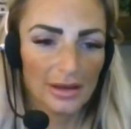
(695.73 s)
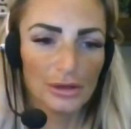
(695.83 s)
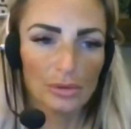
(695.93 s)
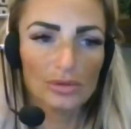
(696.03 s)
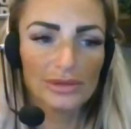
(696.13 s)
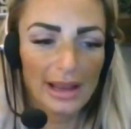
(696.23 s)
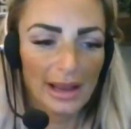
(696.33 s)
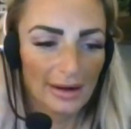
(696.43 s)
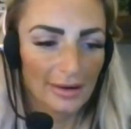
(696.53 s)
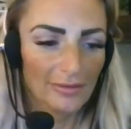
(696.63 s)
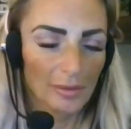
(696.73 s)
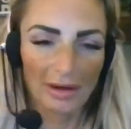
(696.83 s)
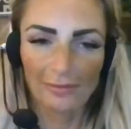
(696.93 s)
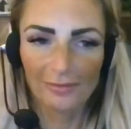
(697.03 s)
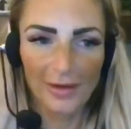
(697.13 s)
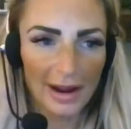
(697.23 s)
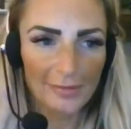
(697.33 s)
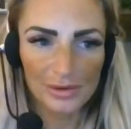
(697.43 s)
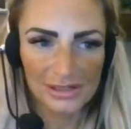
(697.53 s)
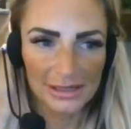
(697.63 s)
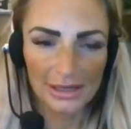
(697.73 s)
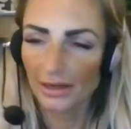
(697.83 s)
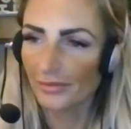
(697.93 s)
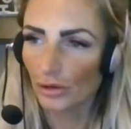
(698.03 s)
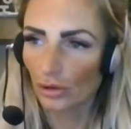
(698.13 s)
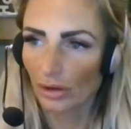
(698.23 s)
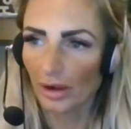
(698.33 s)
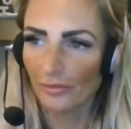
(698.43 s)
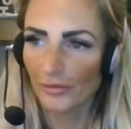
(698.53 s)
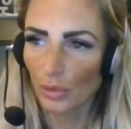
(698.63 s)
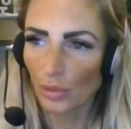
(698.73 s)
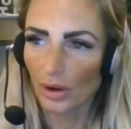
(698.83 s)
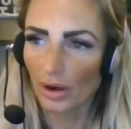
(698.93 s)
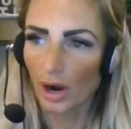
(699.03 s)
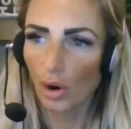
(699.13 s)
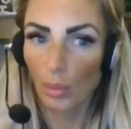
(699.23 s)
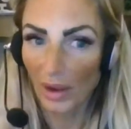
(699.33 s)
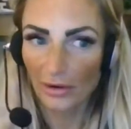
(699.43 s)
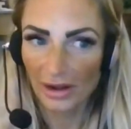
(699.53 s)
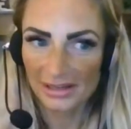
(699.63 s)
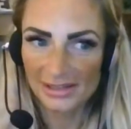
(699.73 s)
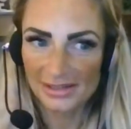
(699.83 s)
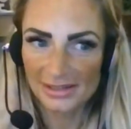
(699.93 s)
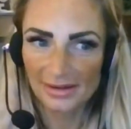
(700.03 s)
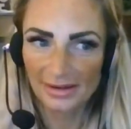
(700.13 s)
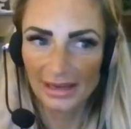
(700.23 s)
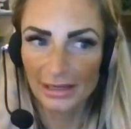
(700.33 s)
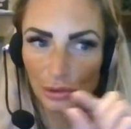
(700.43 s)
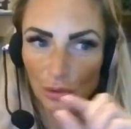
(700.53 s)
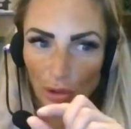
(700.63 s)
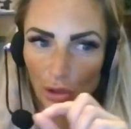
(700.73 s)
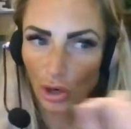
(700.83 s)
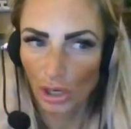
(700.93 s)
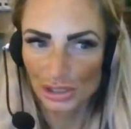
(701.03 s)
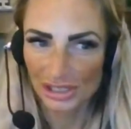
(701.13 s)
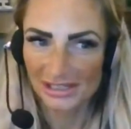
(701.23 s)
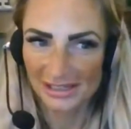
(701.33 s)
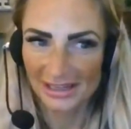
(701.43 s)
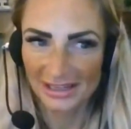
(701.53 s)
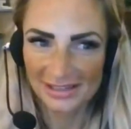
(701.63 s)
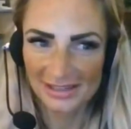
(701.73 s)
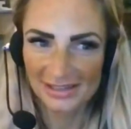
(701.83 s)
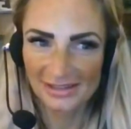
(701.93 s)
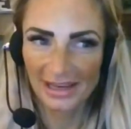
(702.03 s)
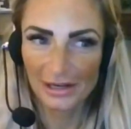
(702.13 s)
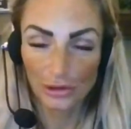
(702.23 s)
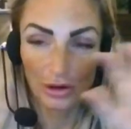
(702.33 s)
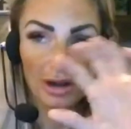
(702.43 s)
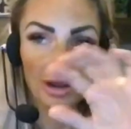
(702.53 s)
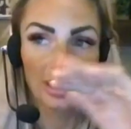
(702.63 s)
you only have about 5% of your awareness in your consciousness, in your